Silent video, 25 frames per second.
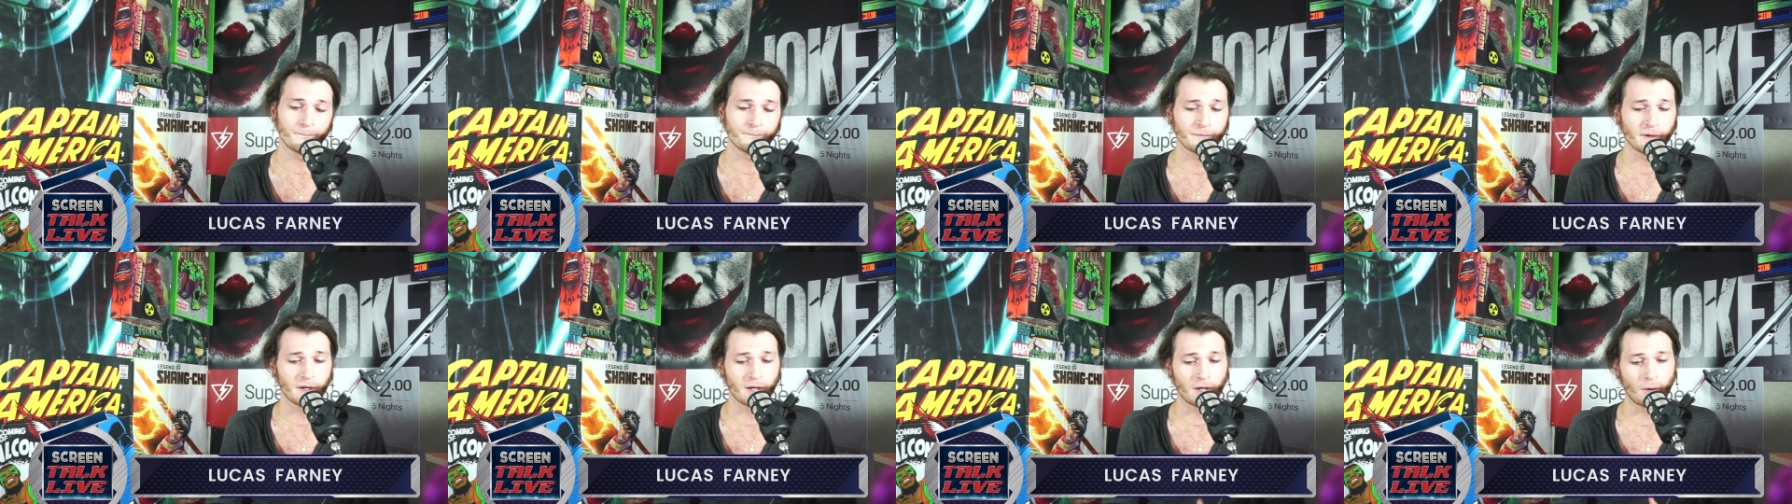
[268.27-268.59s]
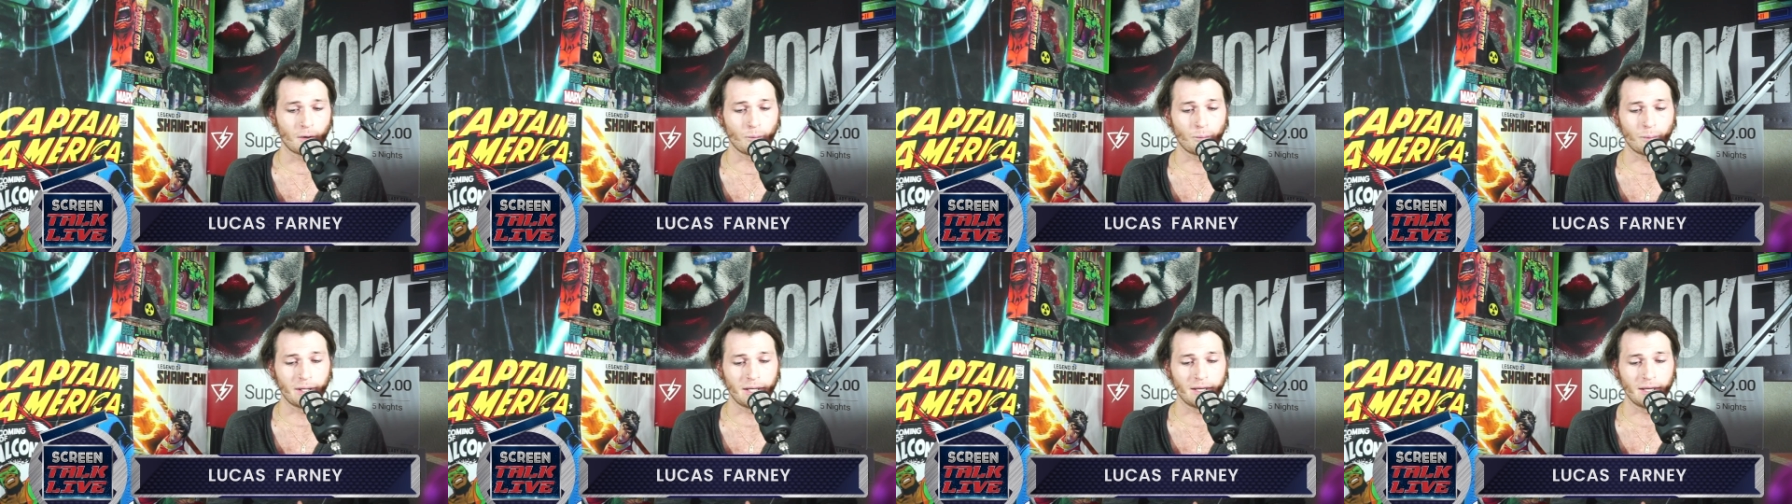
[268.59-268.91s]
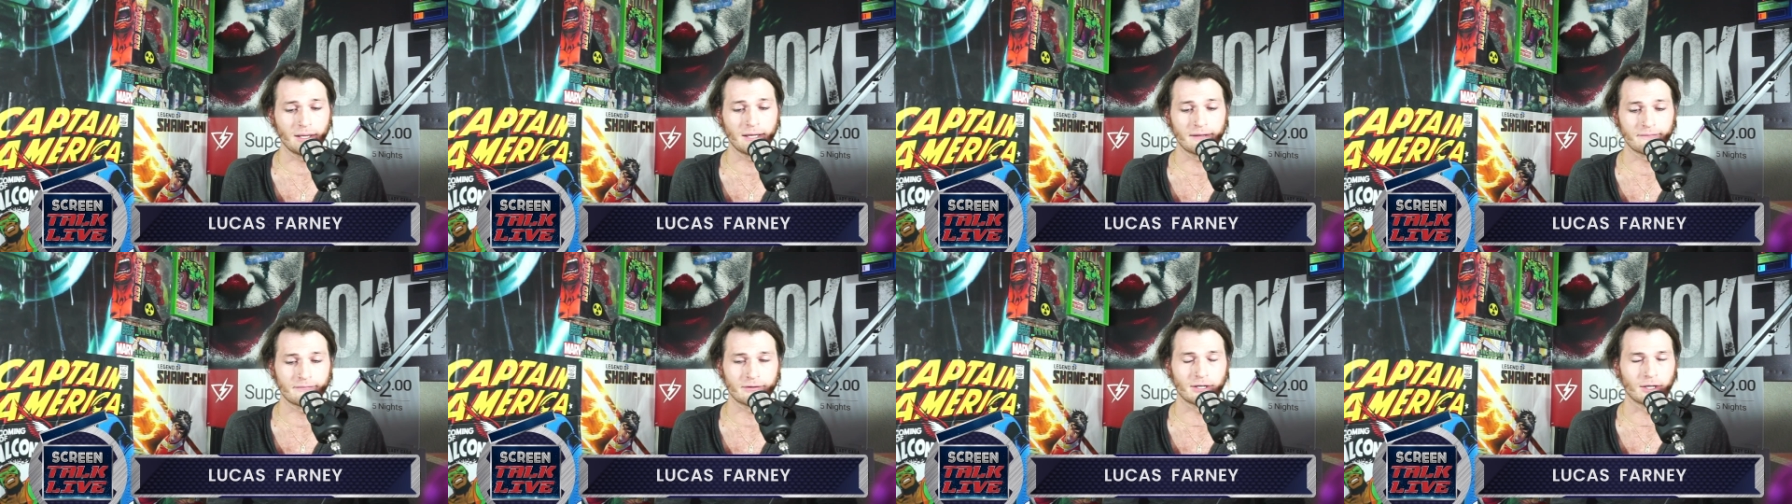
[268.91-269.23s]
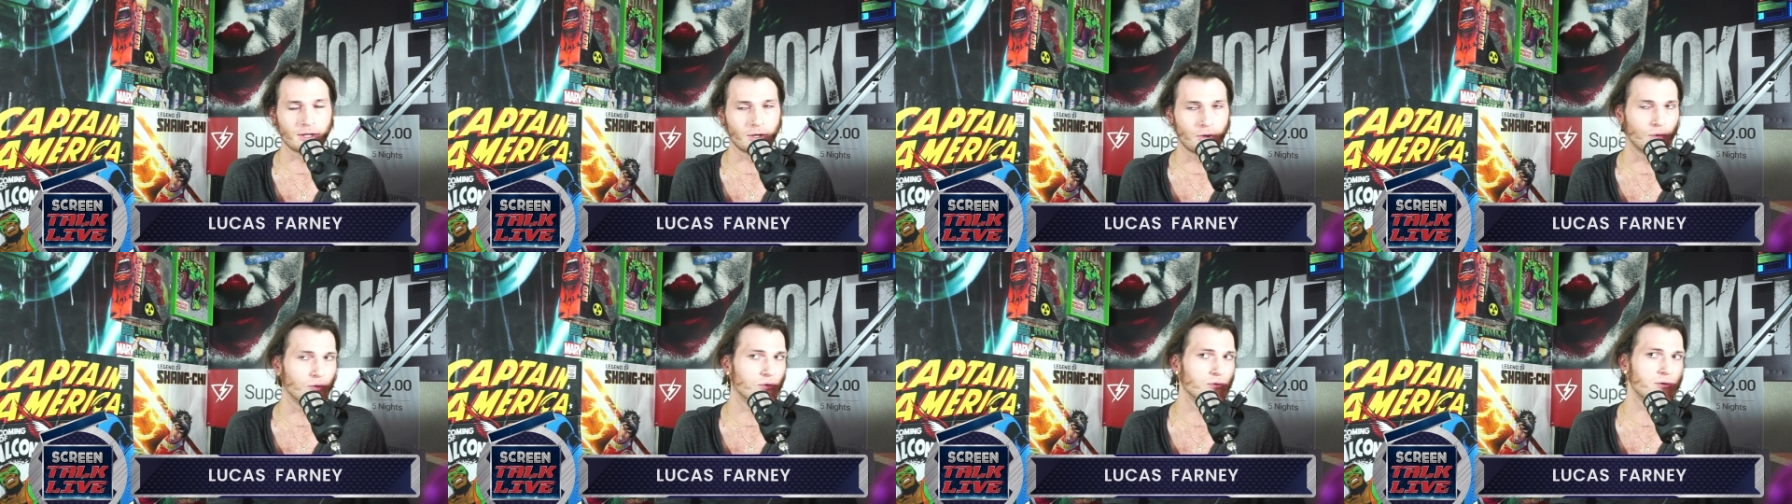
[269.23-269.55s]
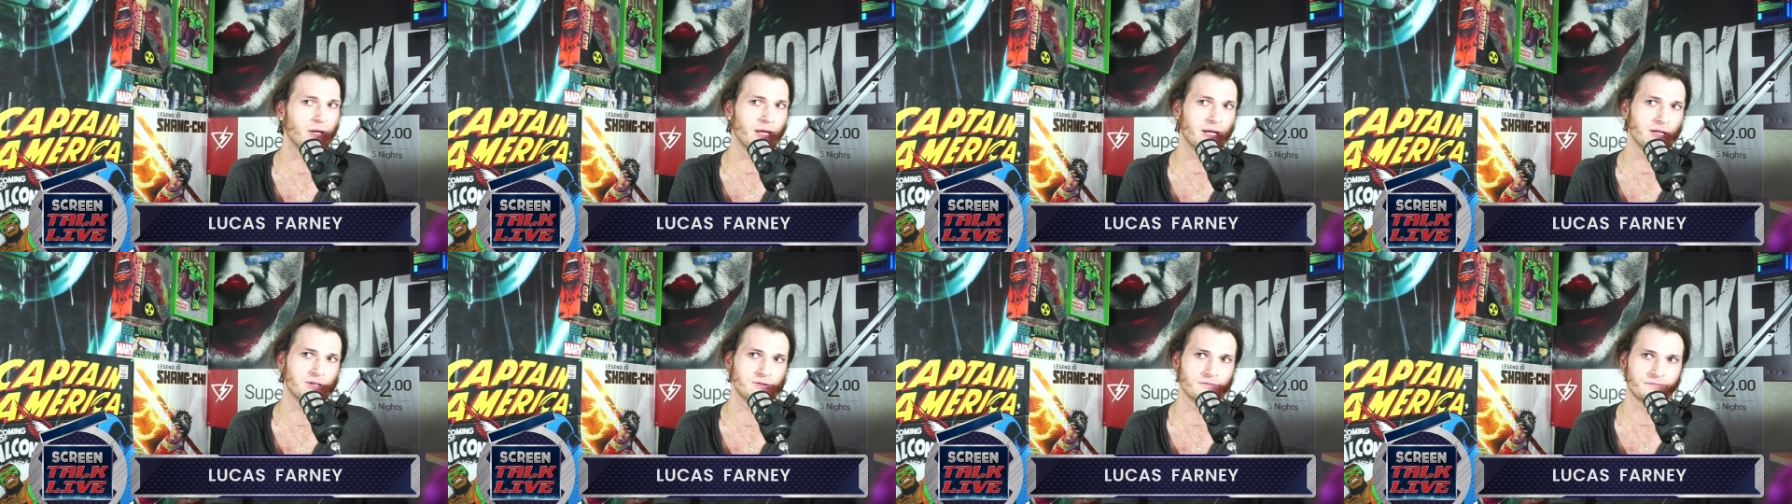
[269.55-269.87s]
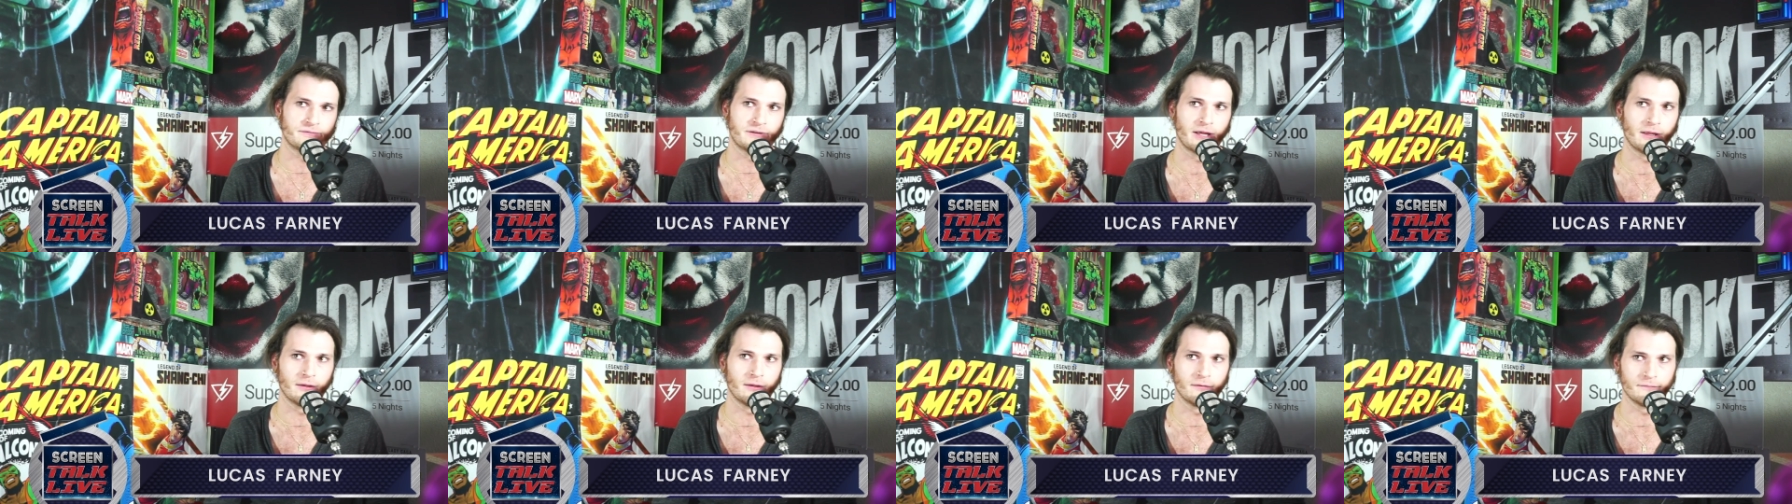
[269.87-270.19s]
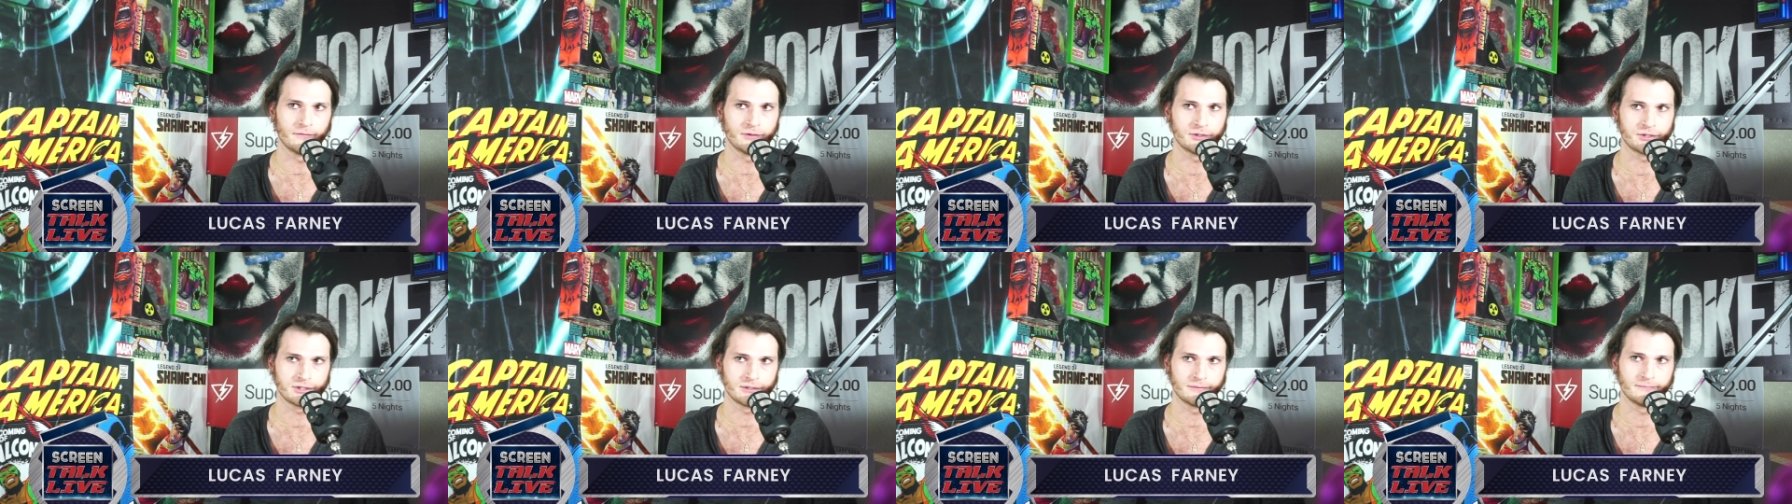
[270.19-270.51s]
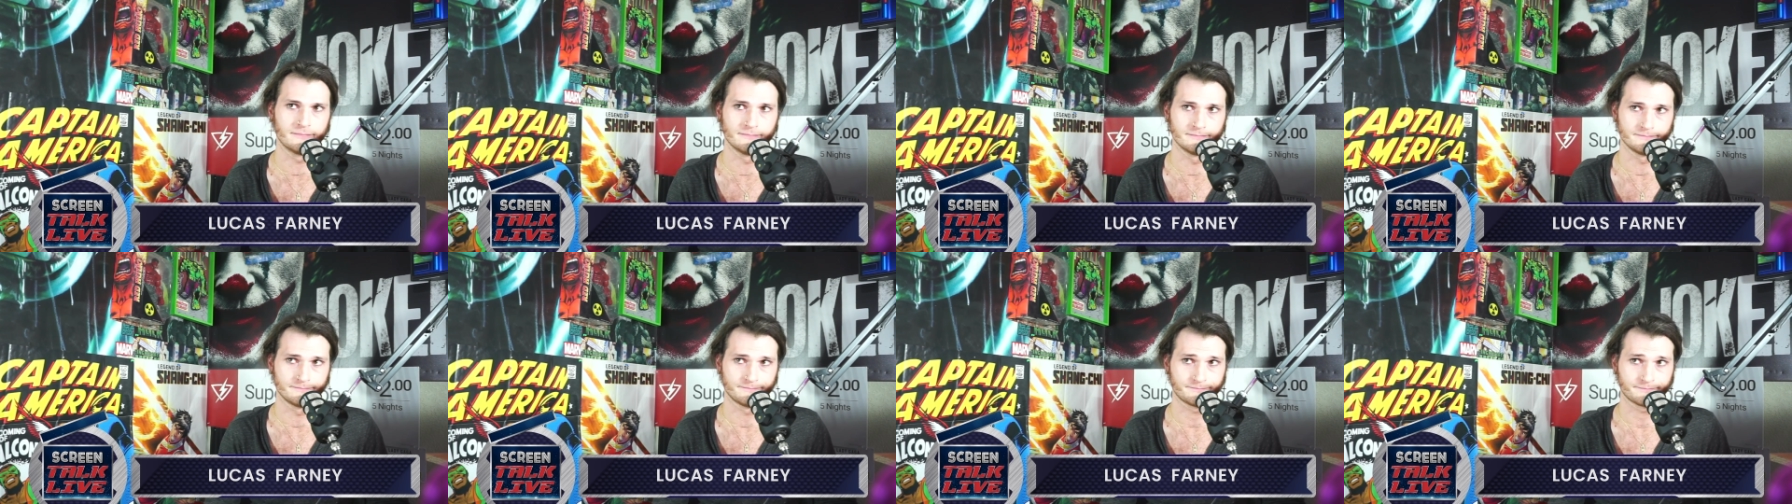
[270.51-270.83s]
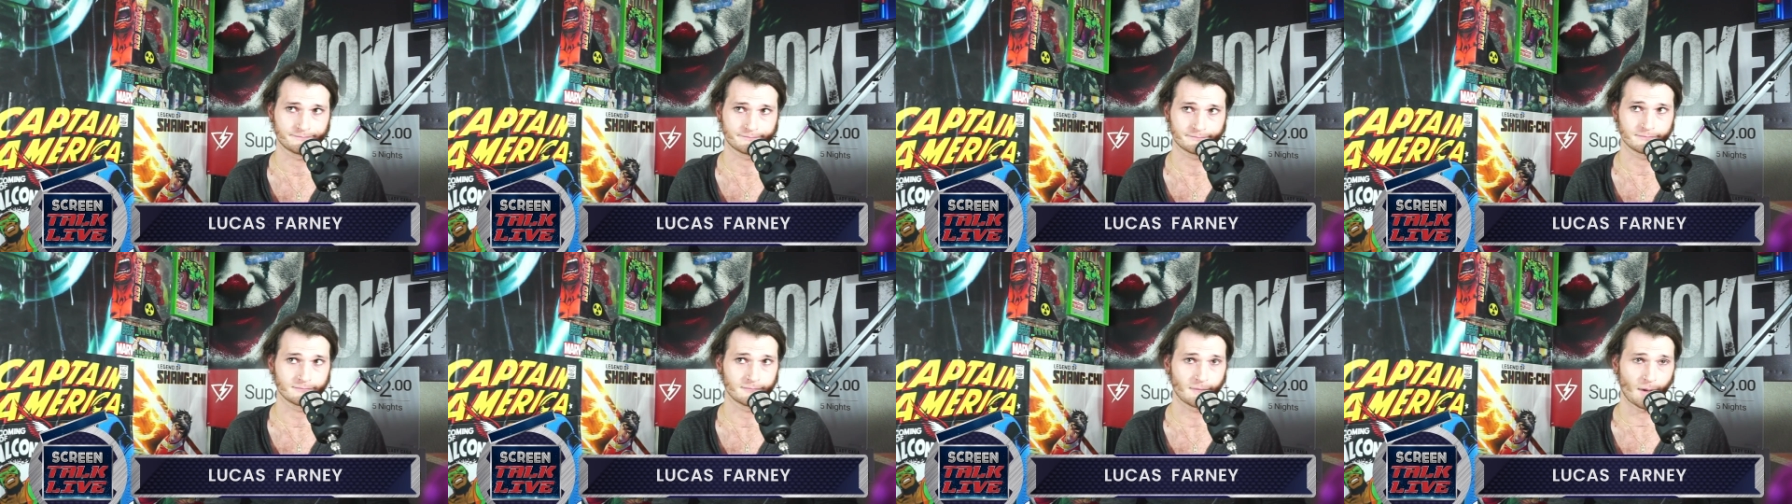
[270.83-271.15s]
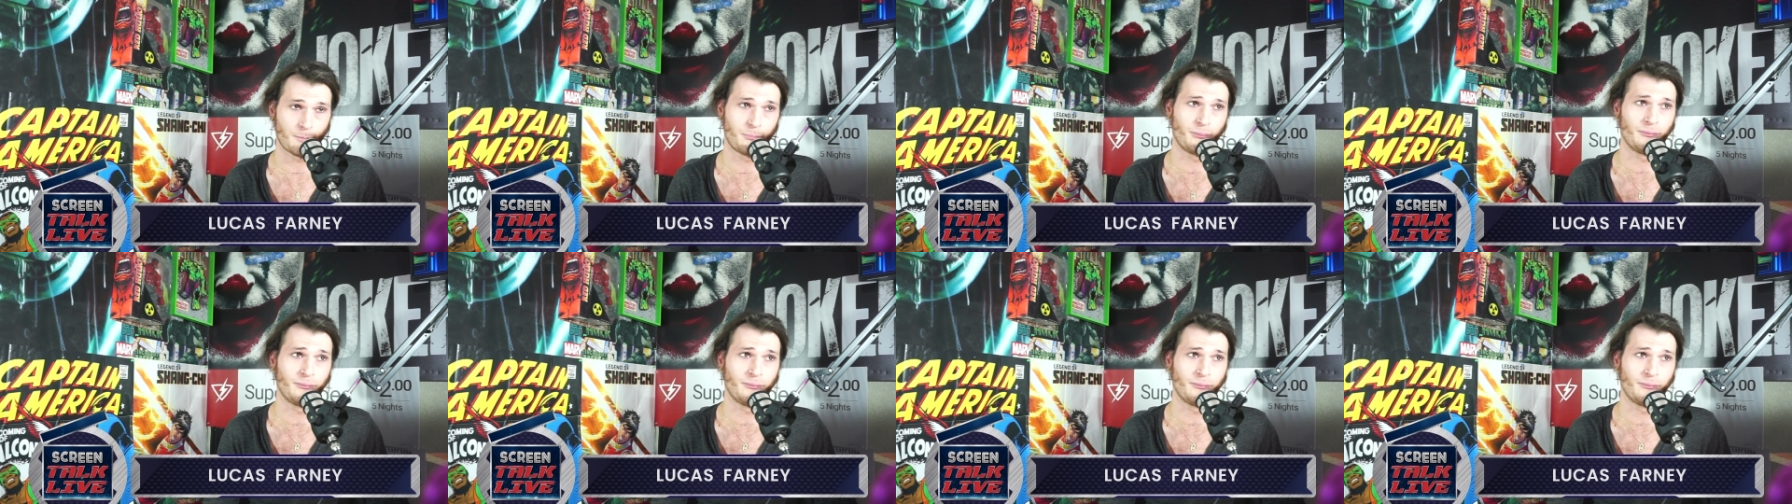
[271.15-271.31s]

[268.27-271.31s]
you know, we live in the golden age of television for sure.